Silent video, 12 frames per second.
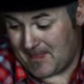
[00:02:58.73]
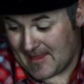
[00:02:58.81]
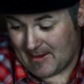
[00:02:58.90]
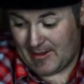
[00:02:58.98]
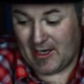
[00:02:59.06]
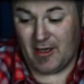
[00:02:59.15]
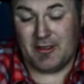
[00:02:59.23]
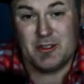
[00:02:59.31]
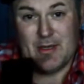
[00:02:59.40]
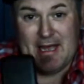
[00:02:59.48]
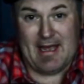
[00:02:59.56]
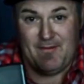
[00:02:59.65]
Now, I
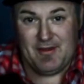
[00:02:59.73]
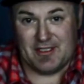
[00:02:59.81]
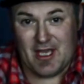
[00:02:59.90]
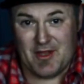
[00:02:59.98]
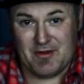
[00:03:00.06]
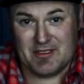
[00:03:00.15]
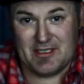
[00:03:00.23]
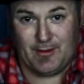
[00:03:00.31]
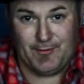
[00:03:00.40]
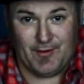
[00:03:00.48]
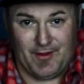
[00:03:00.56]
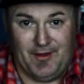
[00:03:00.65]
also have this other
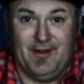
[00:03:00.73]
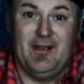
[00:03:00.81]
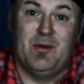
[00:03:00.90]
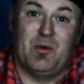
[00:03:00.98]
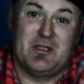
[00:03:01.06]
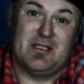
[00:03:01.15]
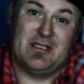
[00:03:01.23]
cell phone, which